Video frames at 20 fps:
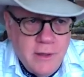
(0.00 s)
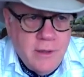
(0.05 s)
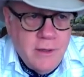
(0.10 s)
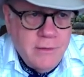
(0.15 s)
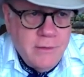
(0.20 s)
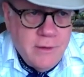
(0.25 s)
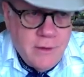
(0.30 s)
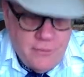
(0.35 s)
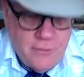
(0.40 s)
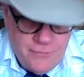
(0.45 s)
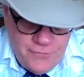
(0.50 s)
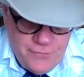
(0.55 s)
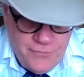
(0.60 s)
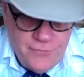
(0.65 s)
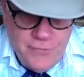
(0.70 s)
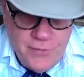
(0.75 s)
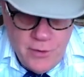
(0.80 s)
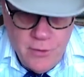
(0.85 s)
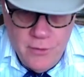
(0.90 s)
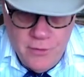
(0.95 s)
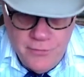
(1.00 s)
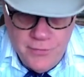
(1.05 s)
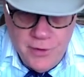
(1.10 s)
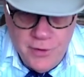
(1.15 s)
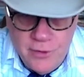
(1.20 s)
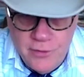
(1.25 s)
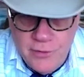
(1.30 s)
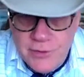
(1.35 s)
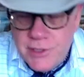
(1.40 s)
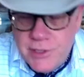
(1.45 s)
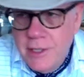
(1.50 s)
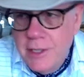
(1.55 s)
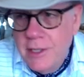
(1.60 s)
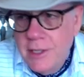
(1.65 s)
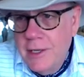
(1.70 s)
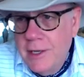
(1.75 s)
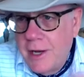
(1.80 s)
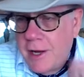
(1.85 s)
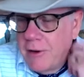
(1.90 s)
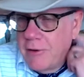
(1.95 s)
a few of those.
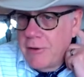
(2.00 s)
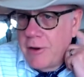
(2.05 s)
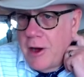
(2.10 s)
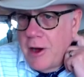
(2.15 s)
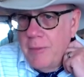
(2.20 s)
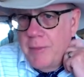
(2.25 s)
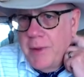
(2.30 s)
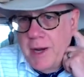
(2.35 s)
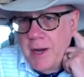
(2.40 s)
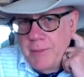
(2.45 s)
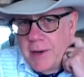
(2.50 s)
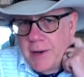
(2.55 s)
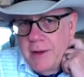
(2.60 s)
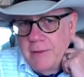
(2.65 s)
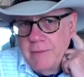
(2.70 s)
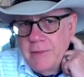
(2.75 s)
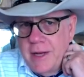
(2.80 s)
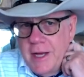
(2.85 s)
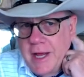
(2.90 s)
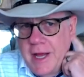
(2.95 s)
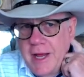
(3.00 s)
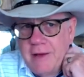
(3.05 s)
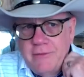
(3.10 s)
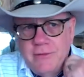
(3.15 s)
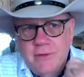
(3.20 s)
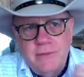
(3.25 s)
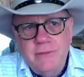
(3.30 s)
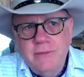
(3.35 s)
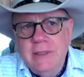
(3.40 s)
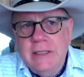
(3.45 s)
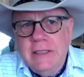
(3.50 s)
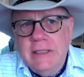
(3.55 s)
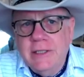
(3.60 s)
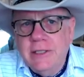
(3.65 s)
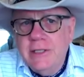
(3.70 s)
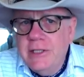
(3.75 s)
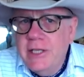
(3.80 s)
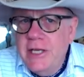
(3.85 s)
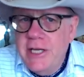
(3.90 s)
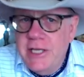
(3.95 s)
I don't know how many, but I have at
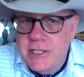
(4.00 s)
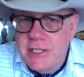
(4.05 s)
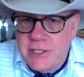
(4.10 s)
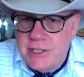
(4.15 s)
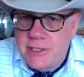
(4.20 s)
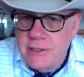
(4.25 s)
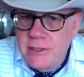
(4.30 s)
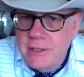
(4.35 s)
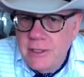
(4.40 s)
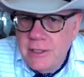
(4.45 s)
least